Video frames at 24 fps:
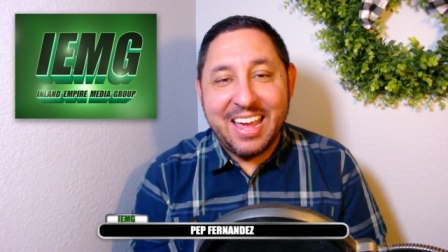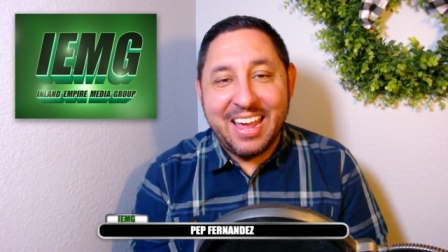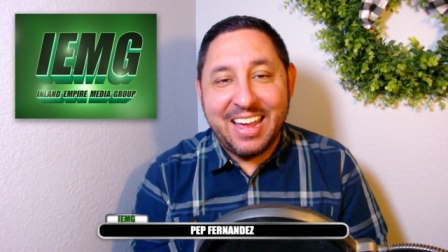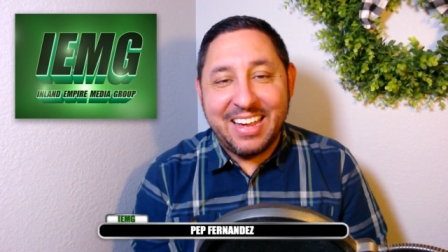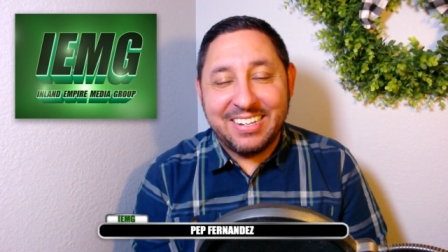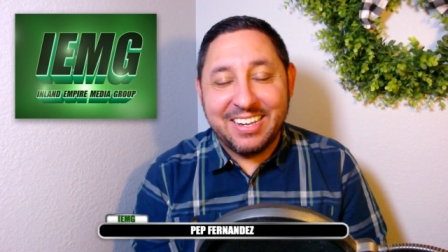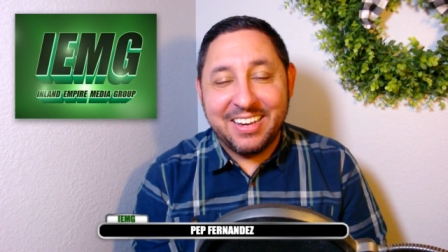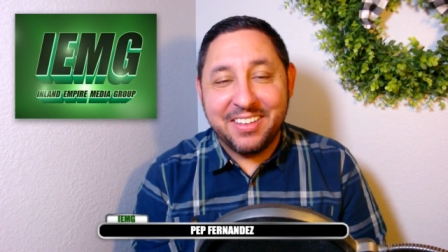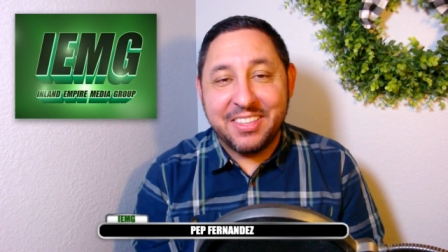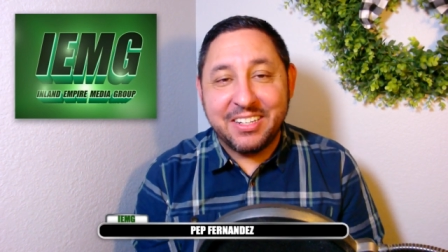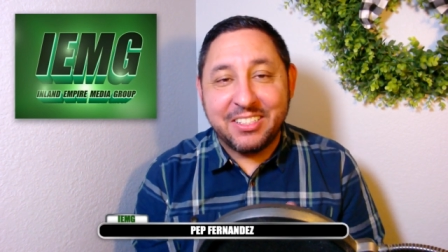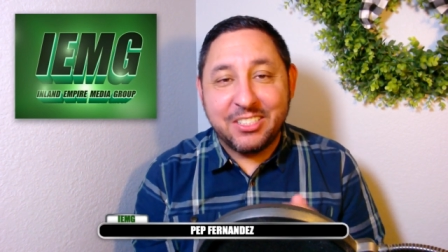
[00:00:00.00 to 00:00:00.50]

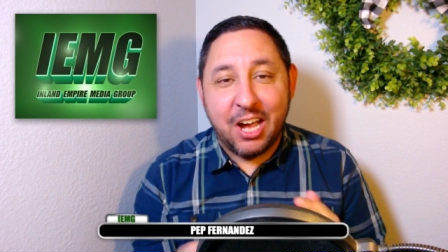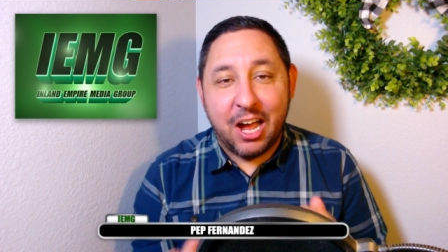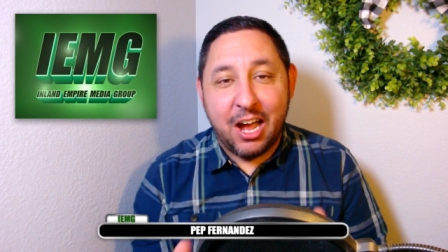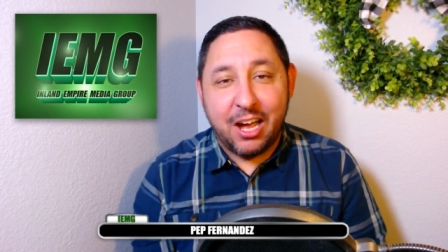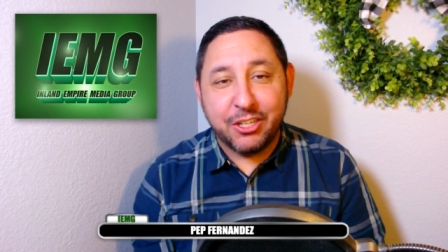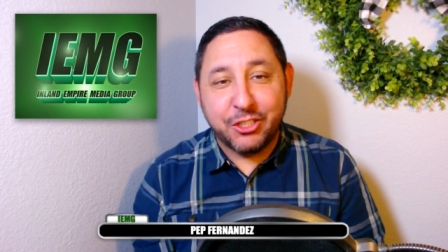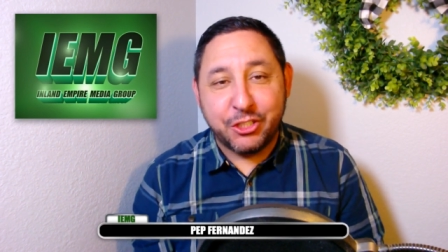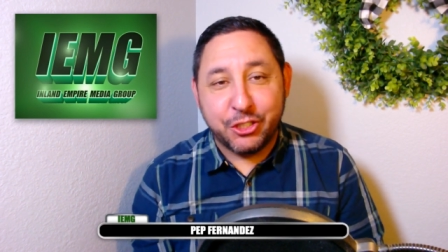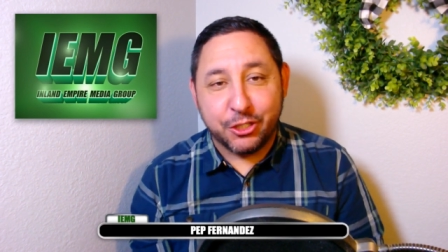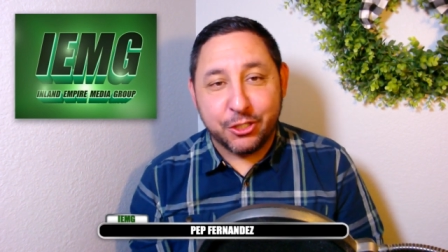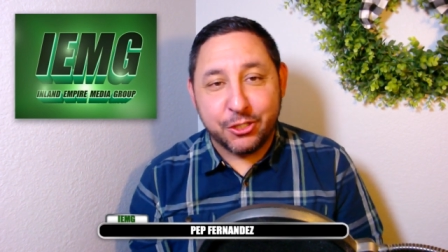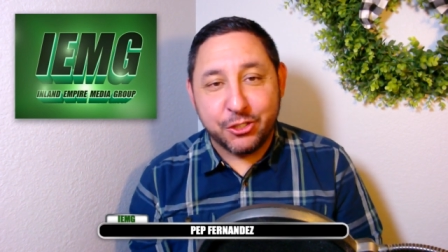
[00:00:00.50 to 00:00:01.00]
And uh, the
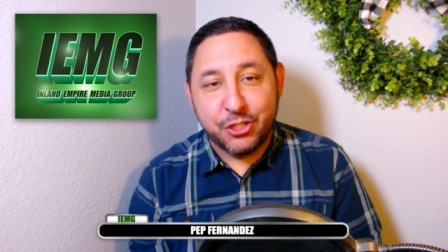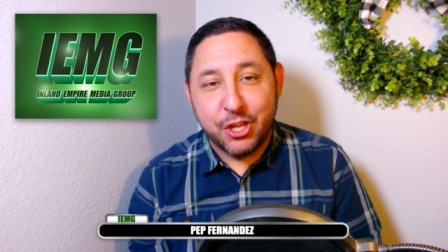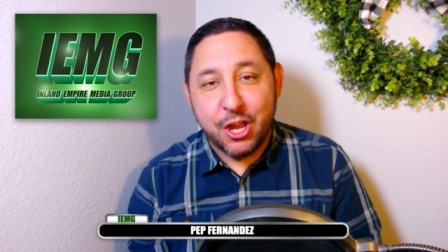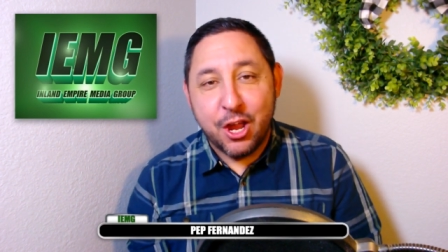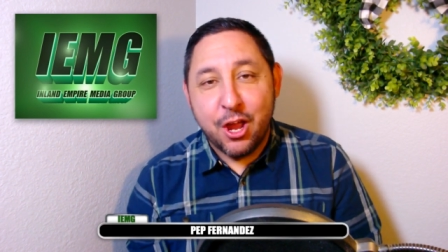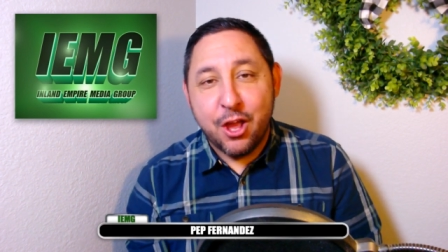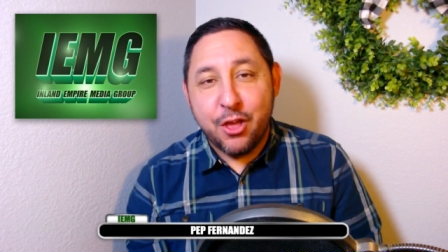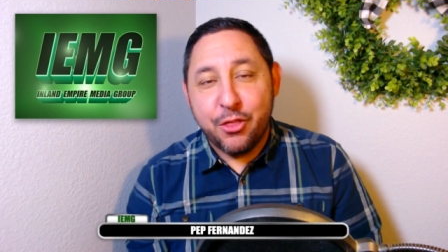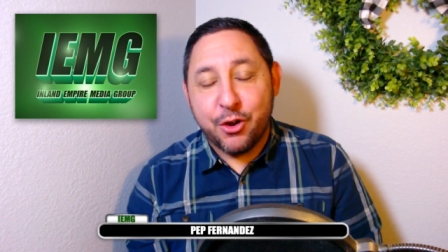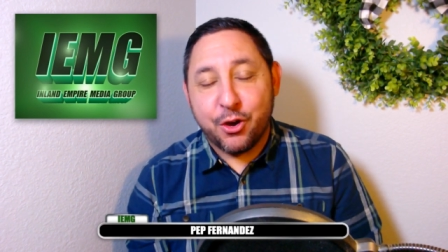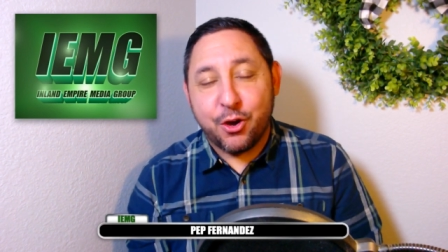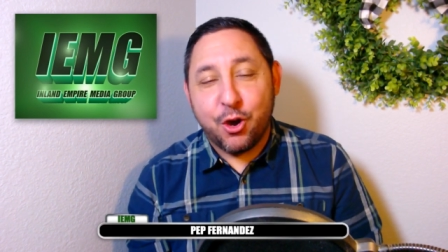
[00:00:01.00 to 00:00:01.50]
Dodgers,
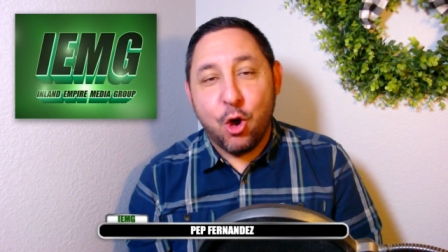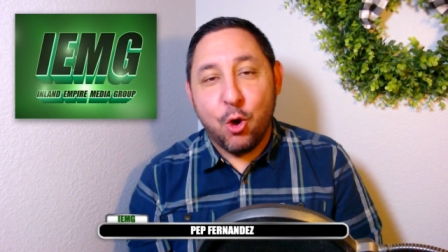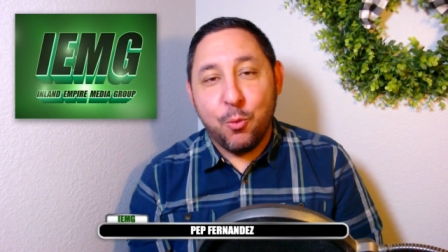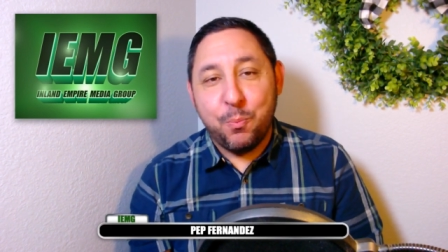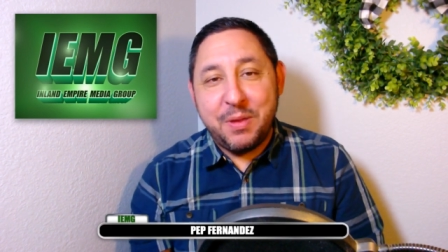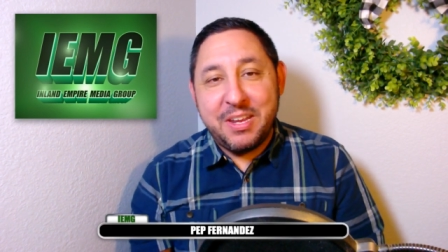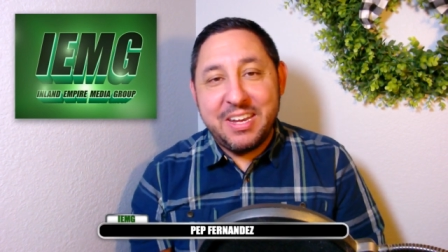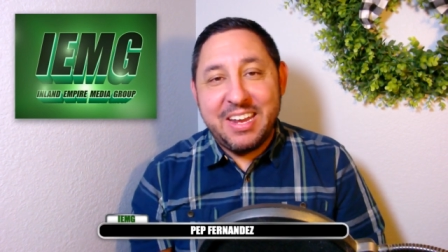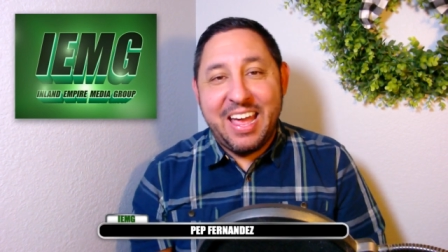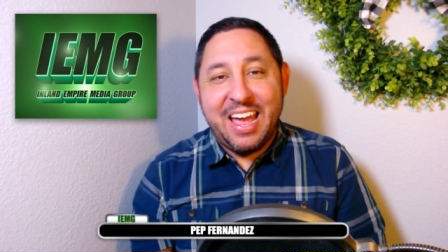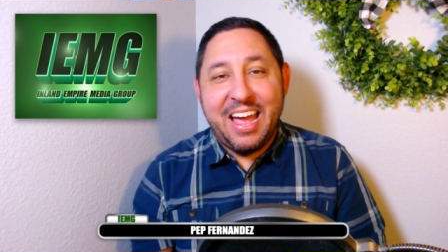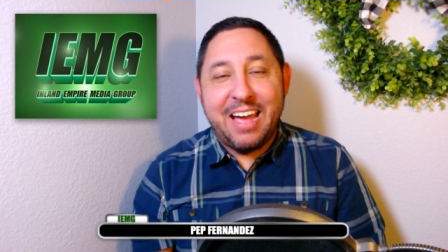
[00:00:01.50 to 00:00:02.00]
they're
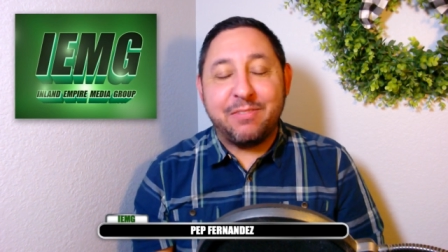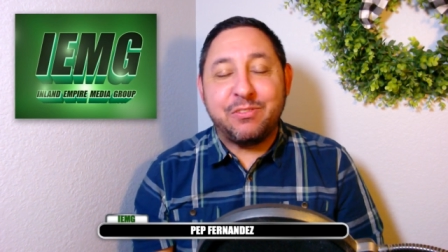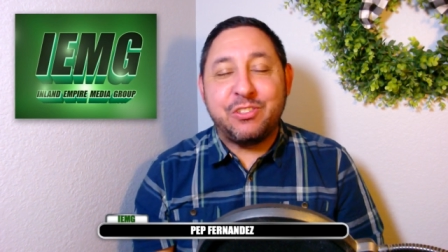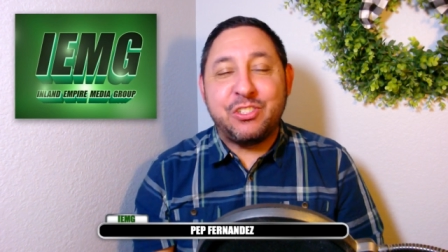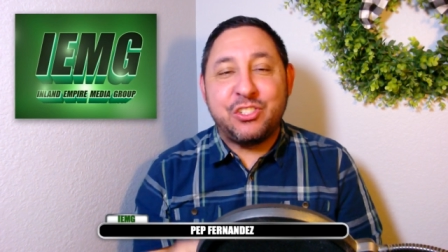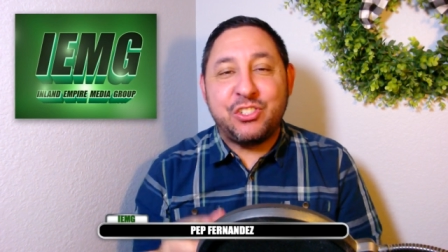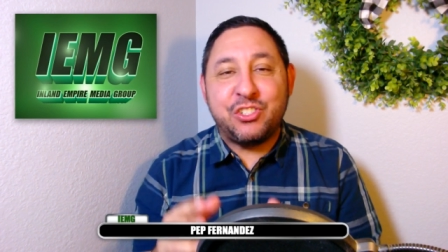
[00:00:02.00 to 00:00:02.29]
hoping to have